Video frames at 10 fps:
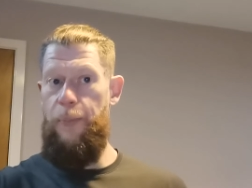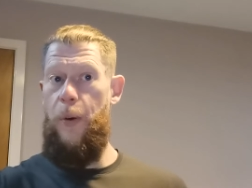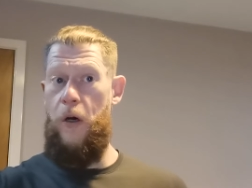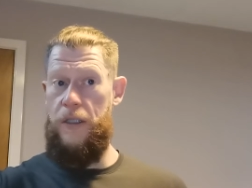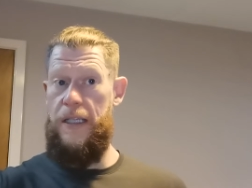
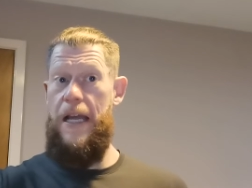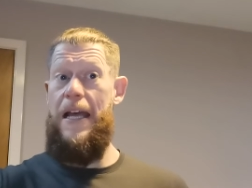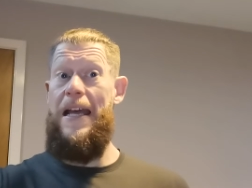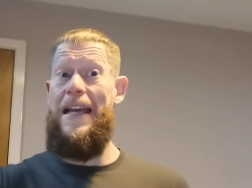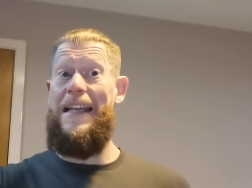But
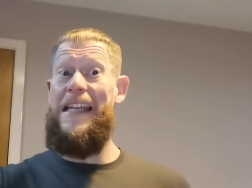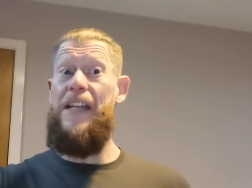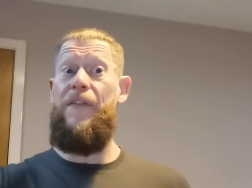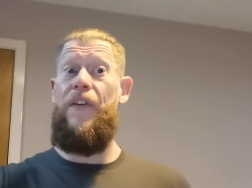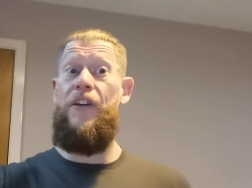
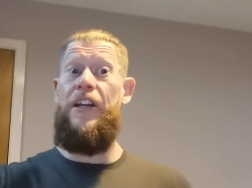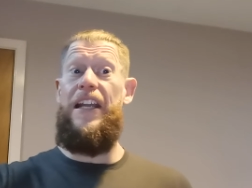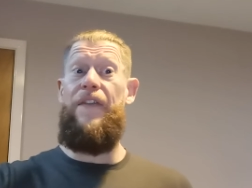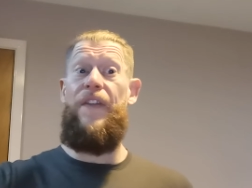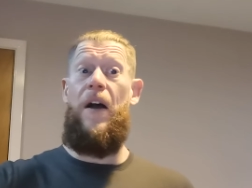even
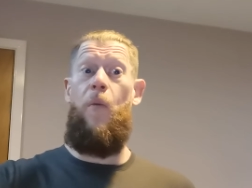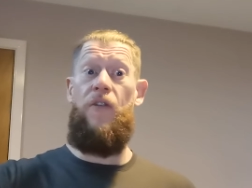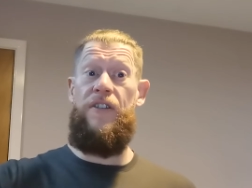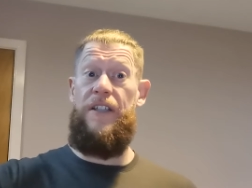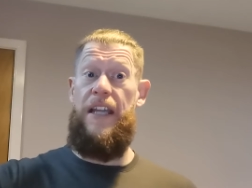if that
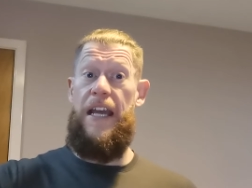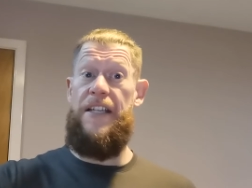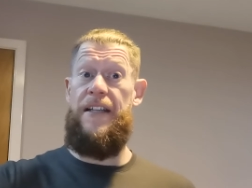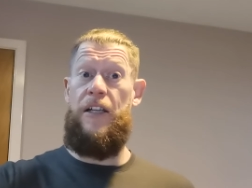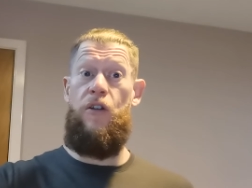wasn't the
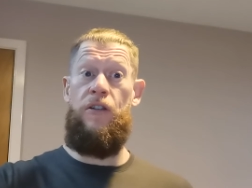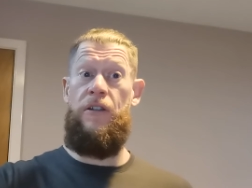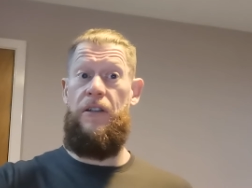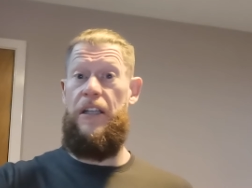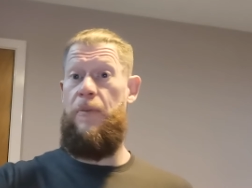case and I
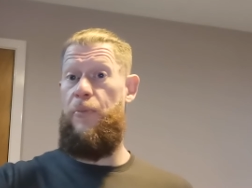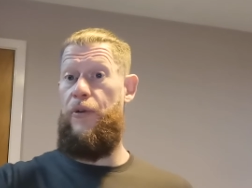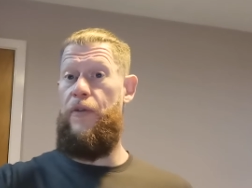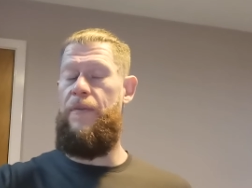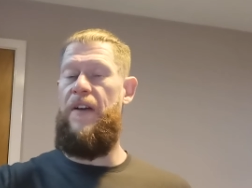couldn't
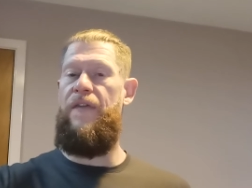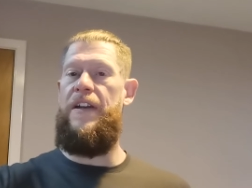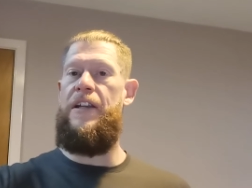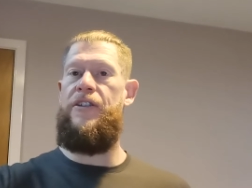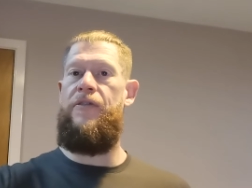improve my
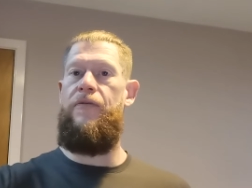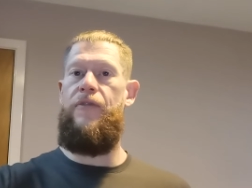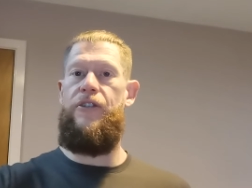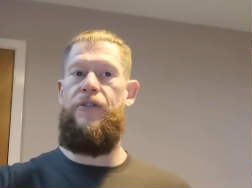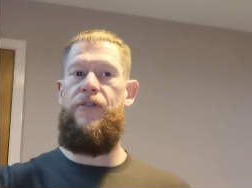fitness and
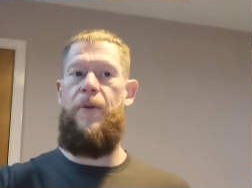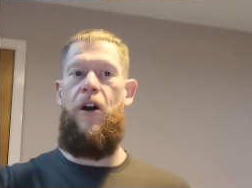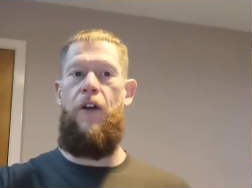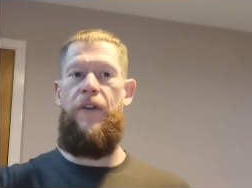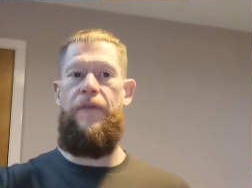reduce my
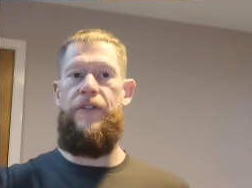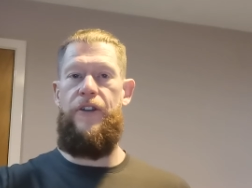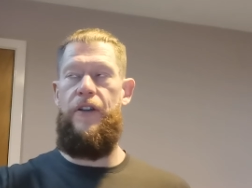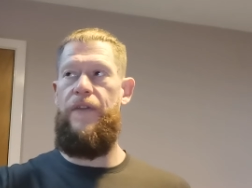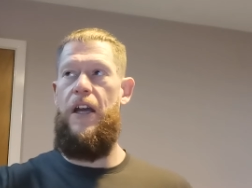heart rate
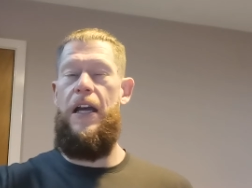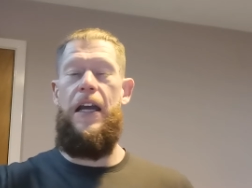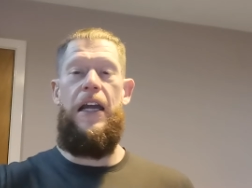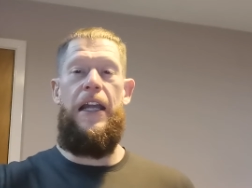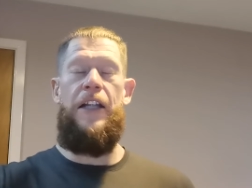reserve,
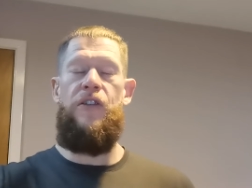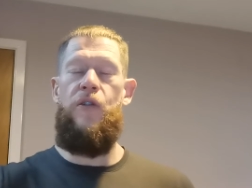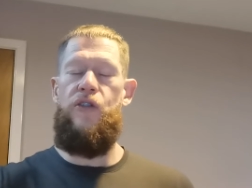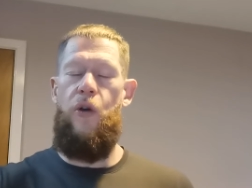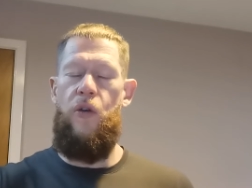it
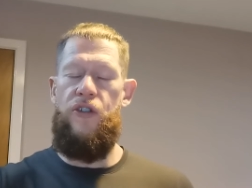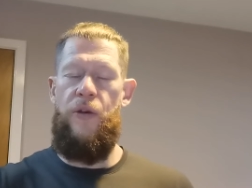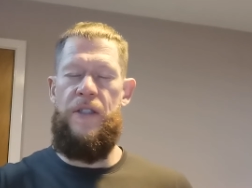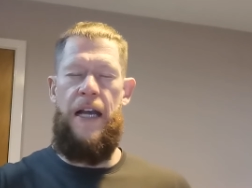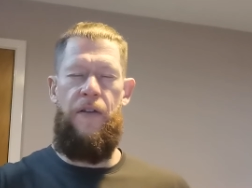does
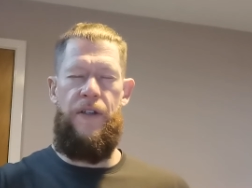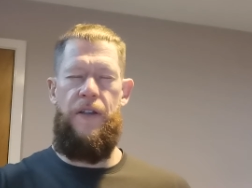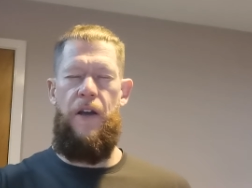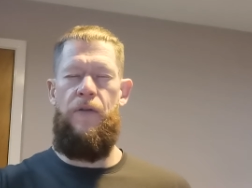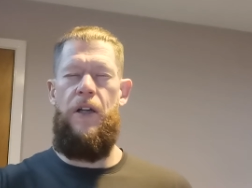also tell us
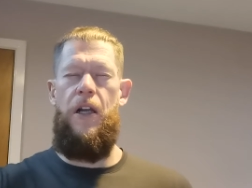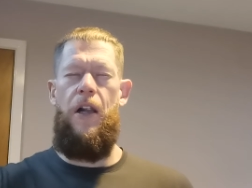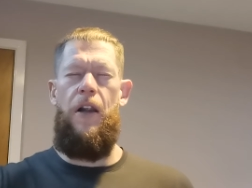though